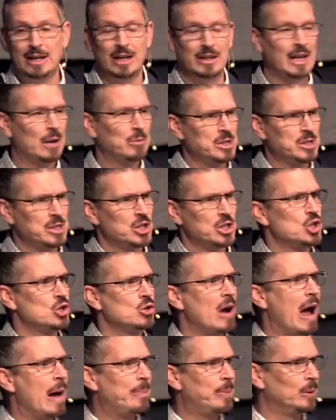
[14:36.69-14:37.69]
Now, that was
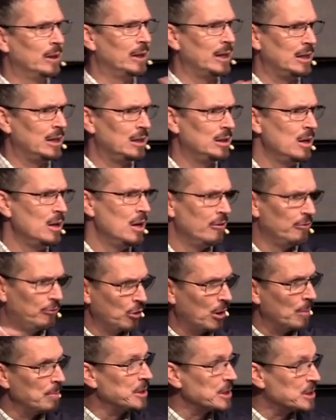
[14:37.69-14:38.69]
extrapolated
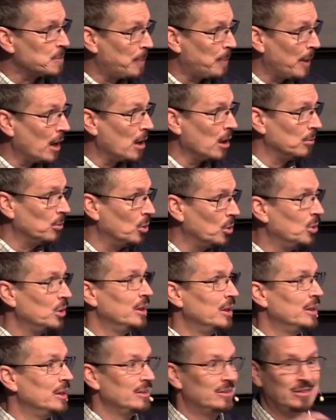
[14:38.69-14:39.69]
from this
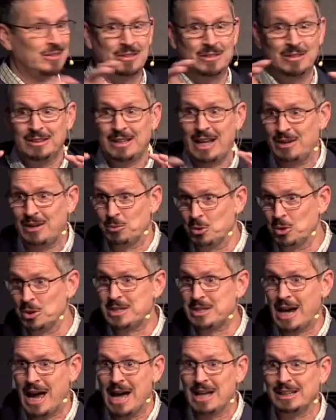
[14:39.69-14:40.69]
parable, that
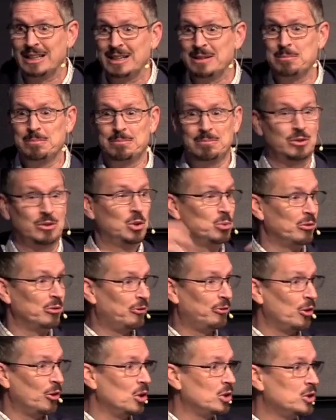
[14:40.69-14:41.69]
word talent, to
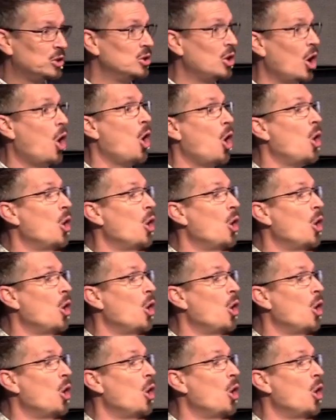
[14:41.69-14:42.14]
refer to the,